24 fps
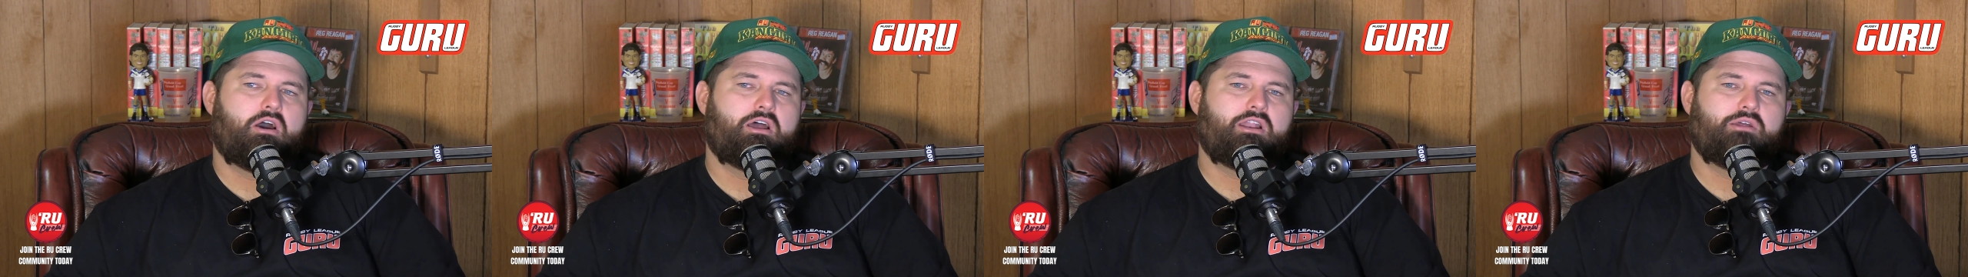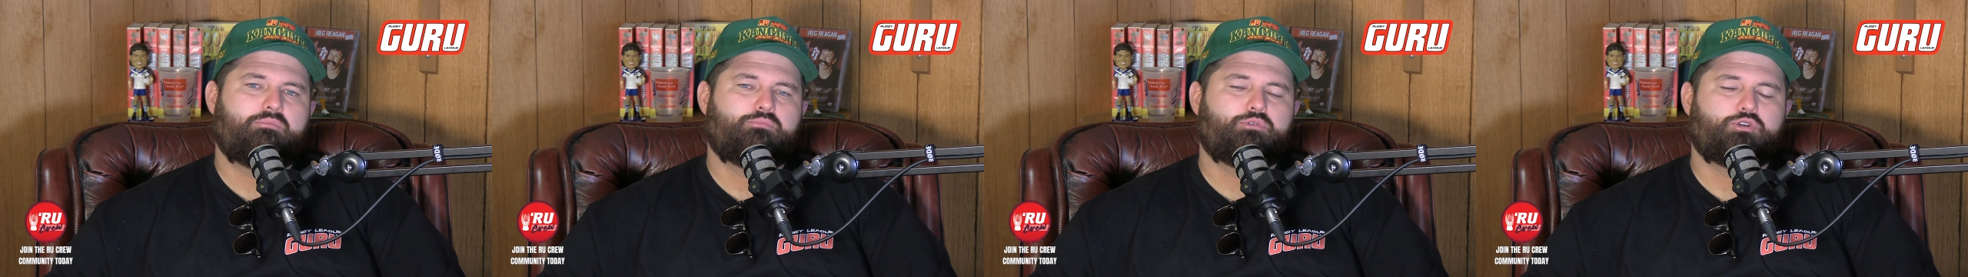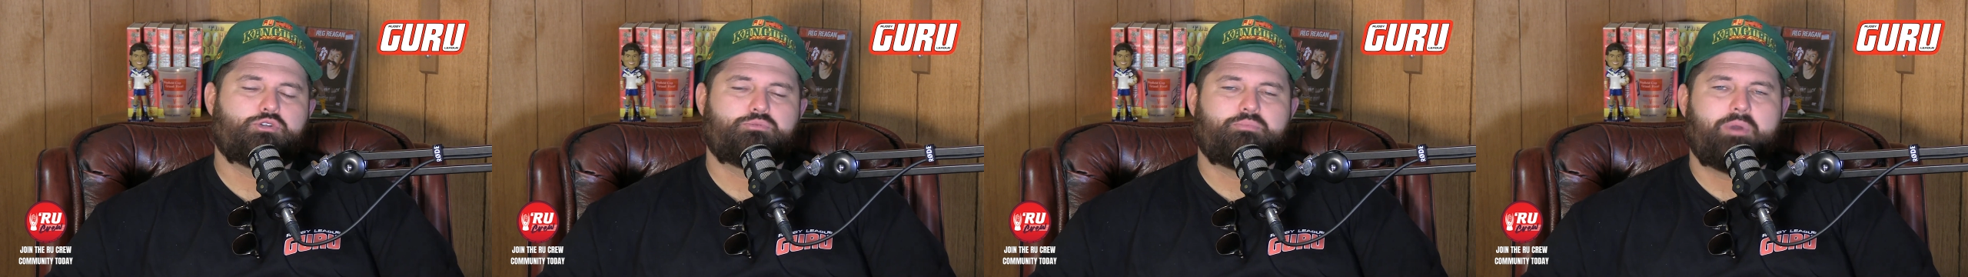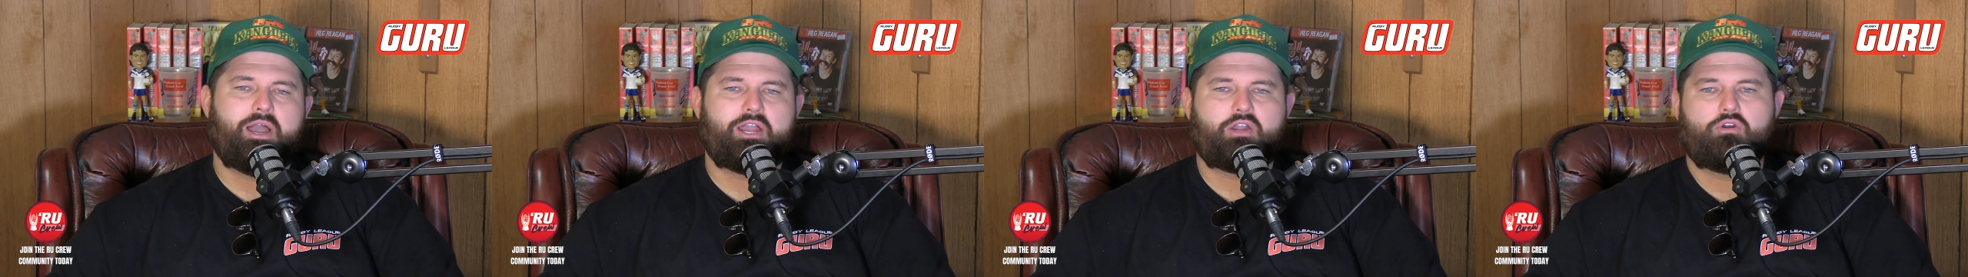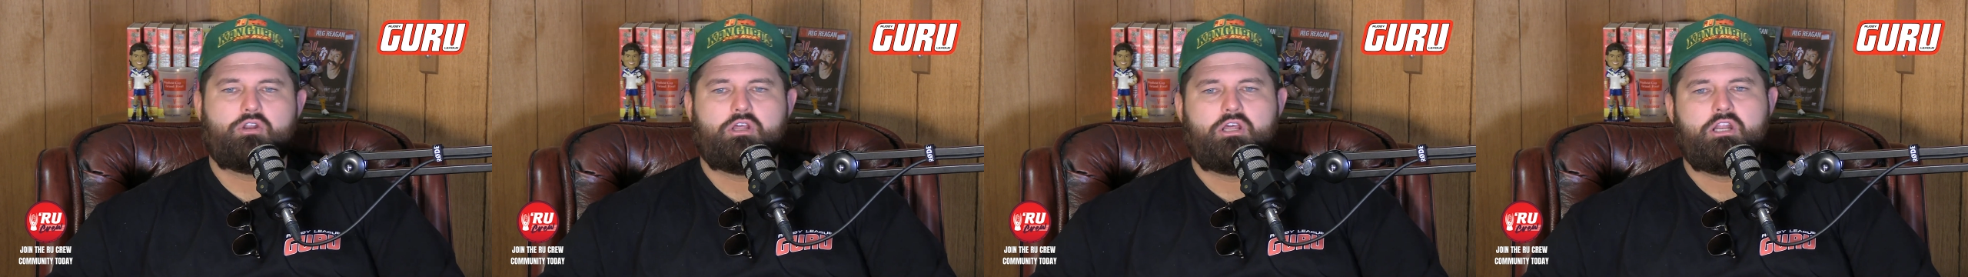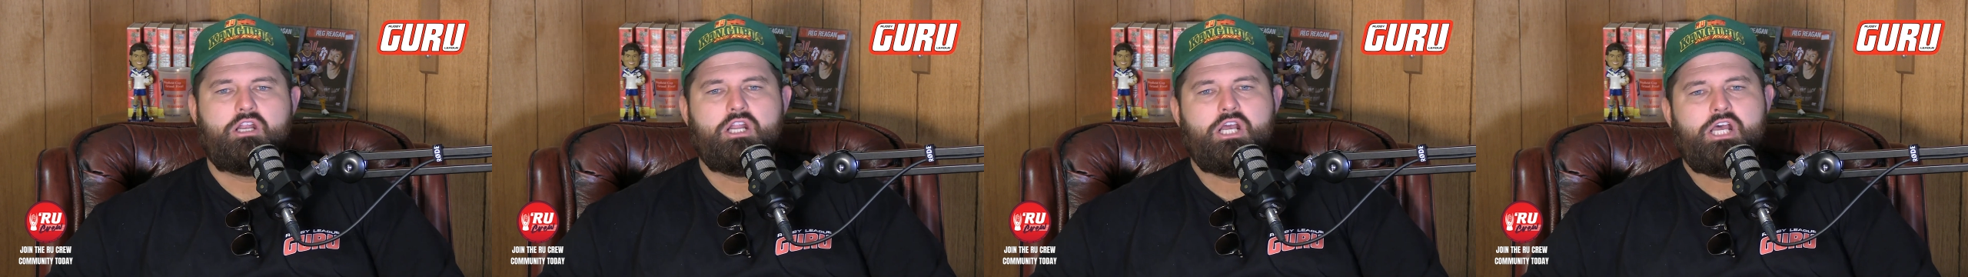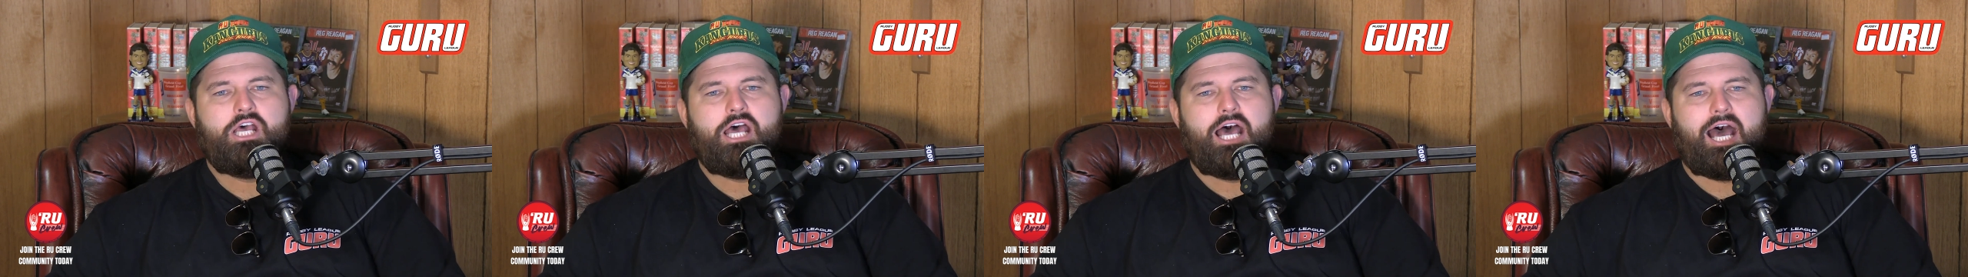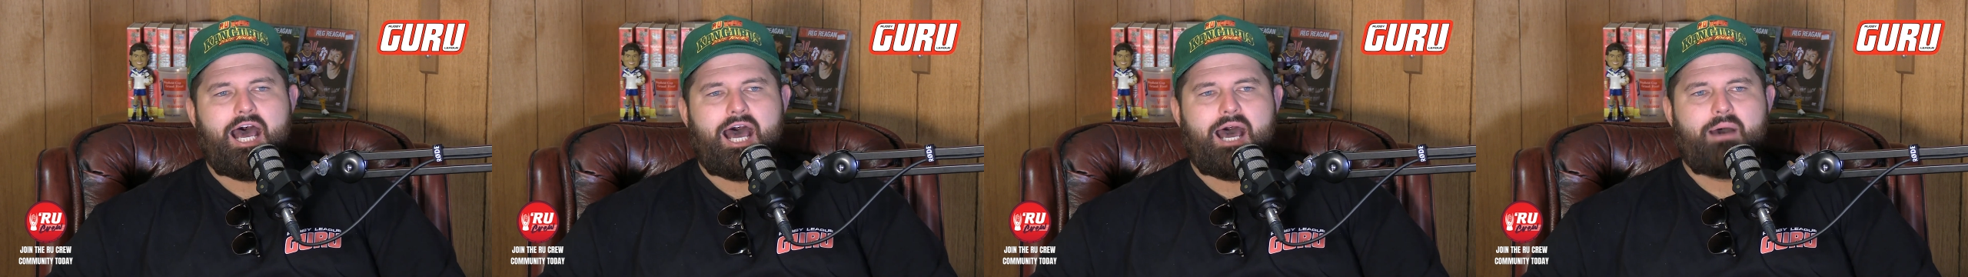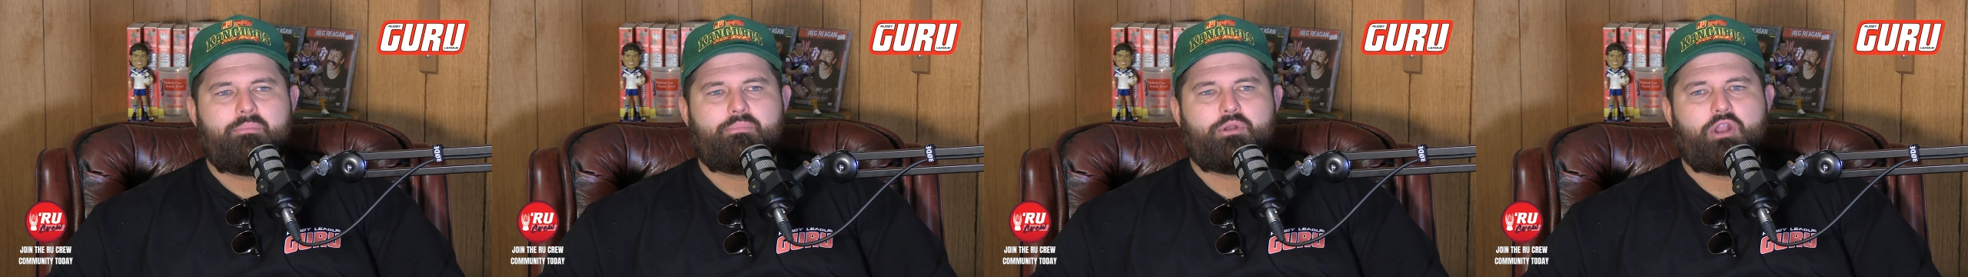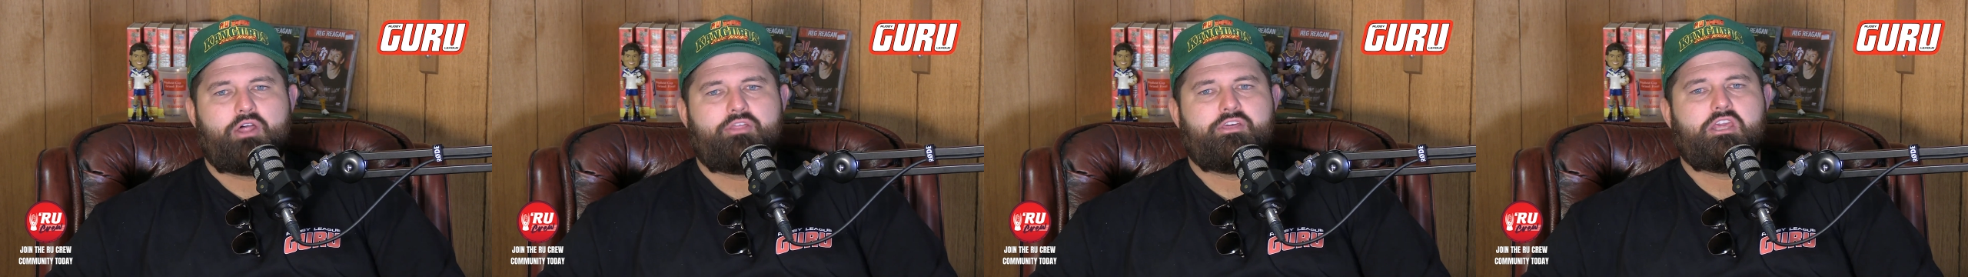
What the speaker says: I don't push back on it, but I